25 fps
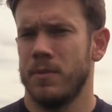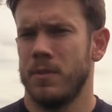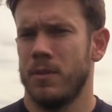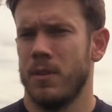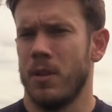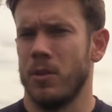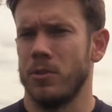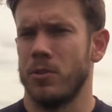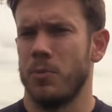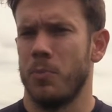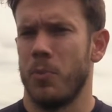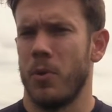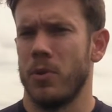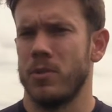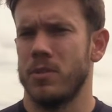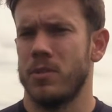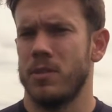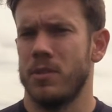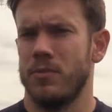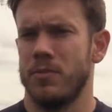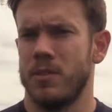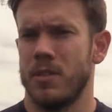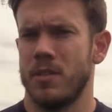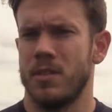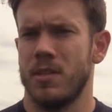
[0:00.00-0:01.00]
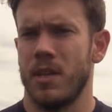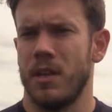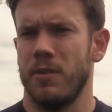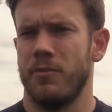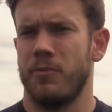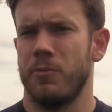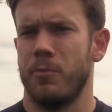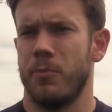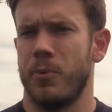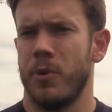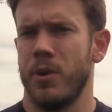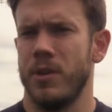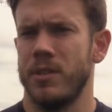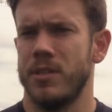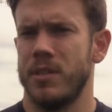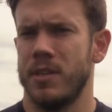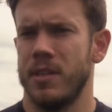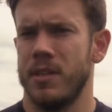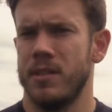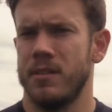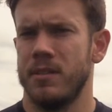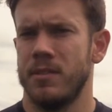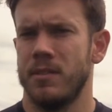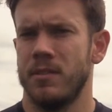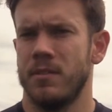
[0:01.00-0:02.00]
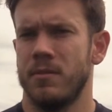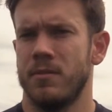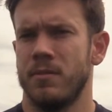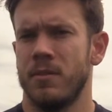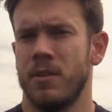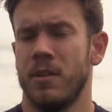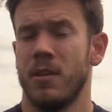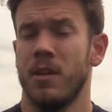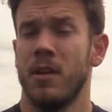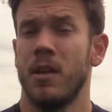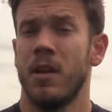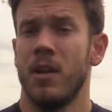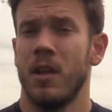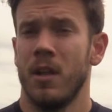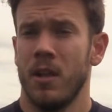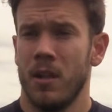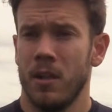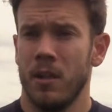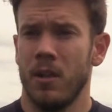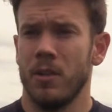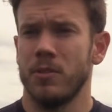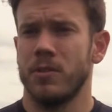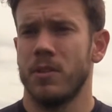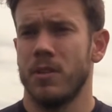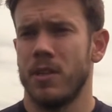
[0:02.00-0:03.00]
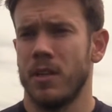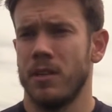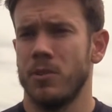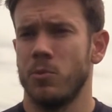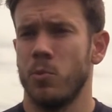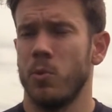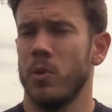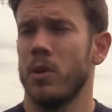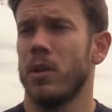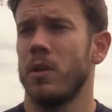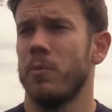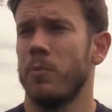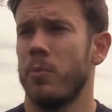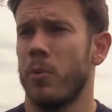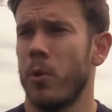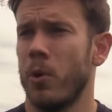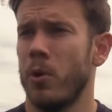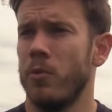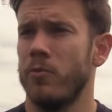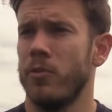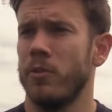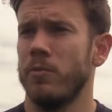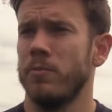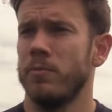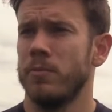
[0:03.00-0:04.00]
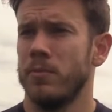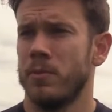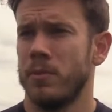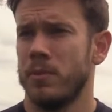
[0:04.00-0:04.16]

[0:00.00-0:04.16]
Lots of positives to take from pre-season. Lots of things we can improve on.